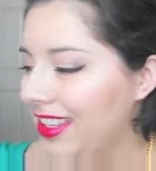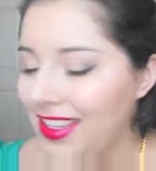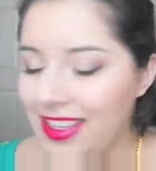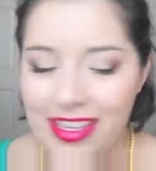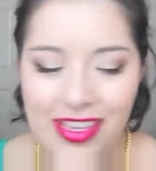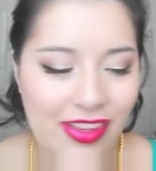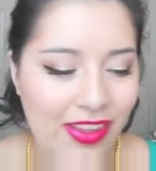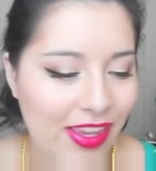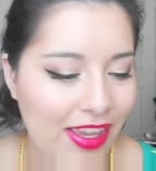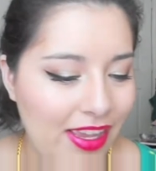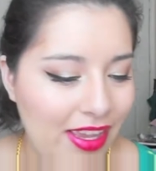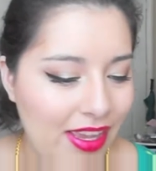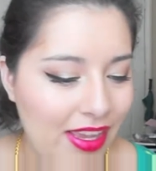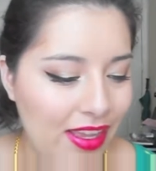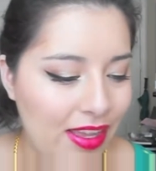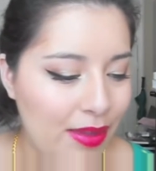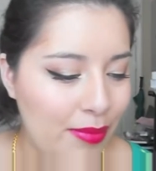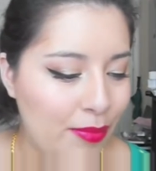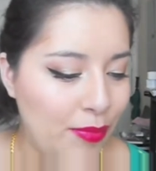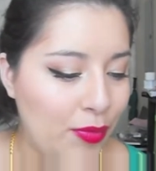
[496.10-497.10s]
Okay,
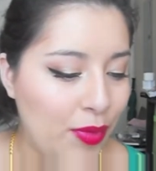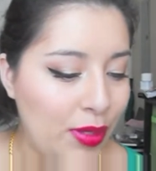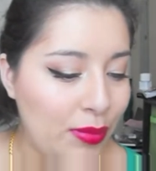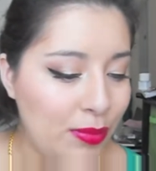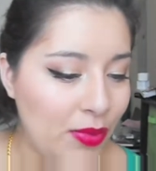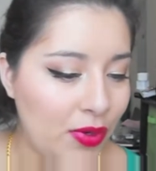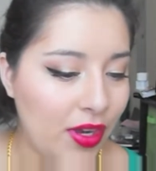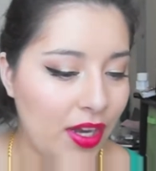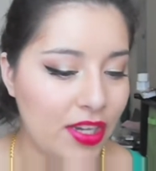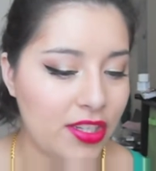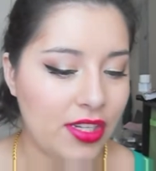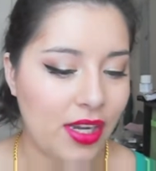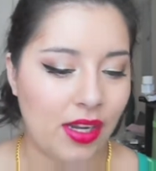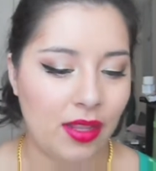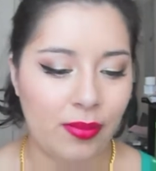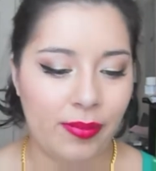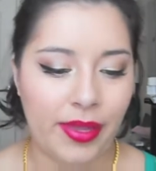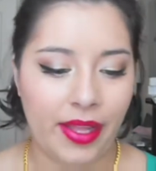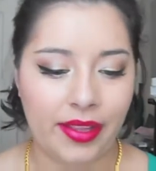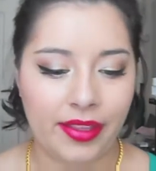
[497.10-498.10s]
one more
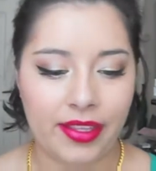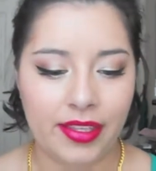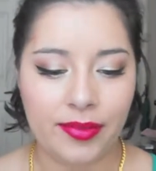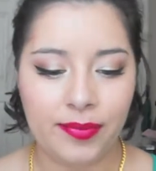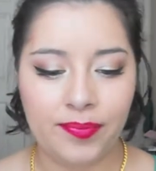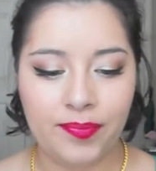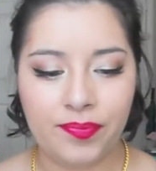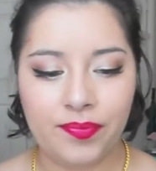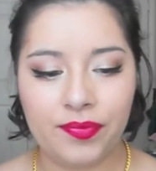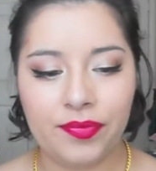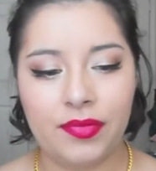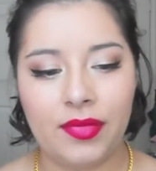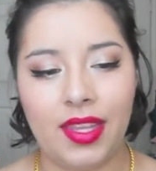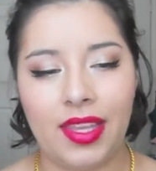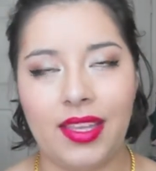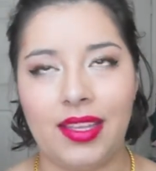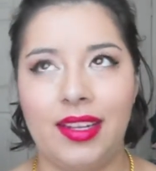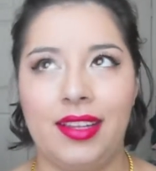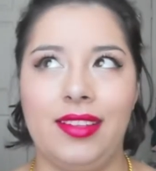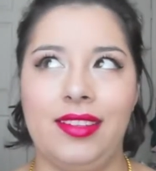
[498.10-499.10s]
eyeshadow palette,
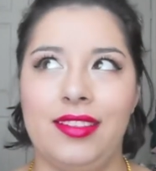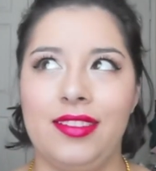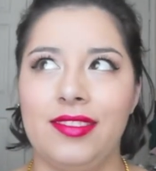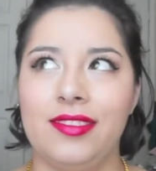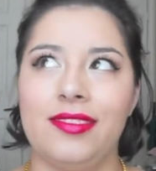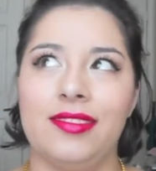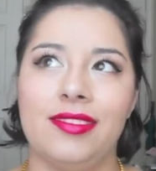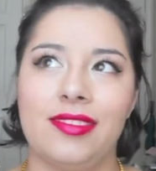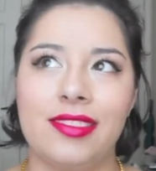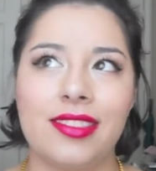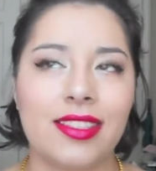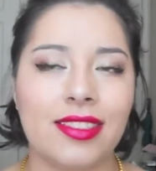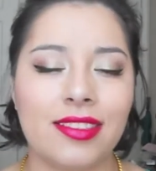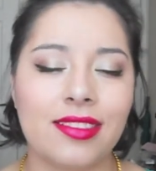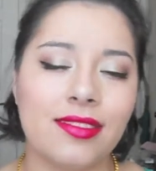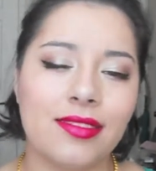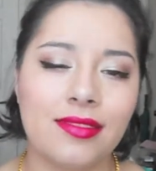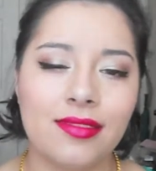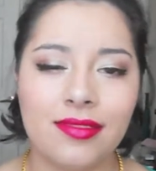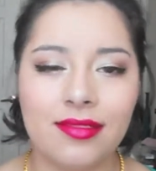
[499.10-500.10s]
and I know it's like
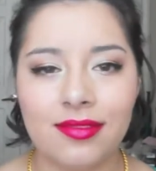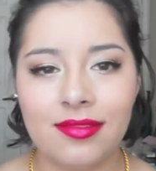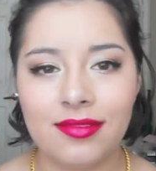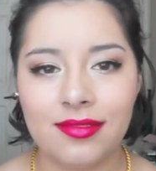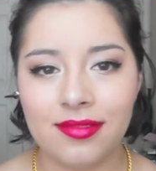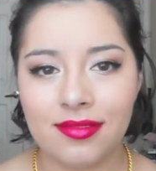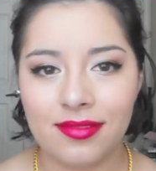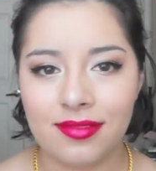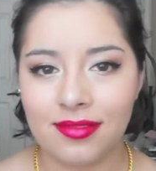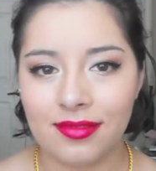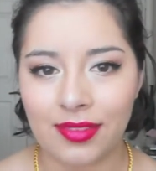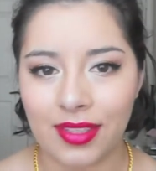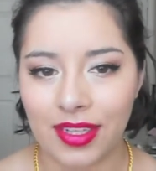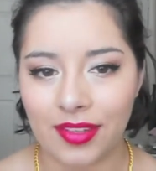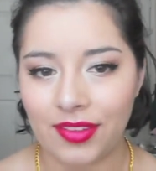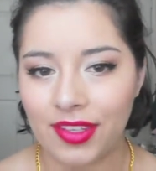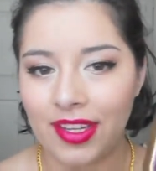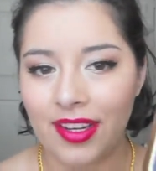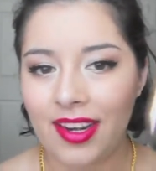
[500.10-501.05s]
whatever.